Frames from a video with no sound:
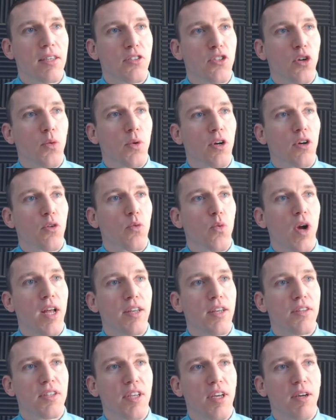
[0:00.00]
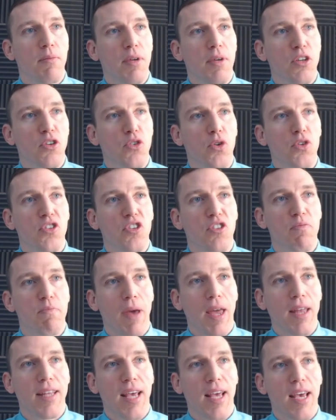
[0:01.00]
So we're going to run some intrusive
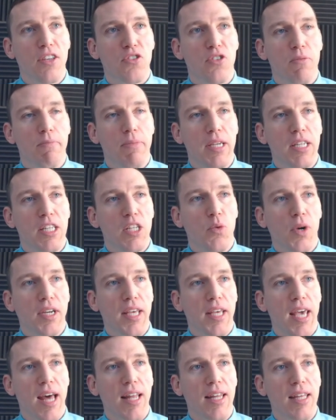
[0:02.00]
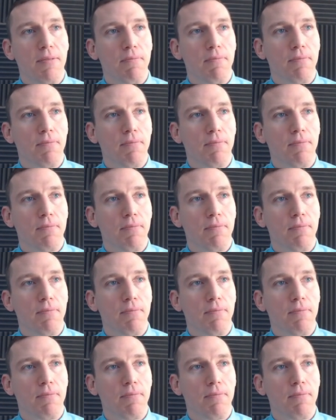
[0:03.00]
pen tests from PT1 Kali.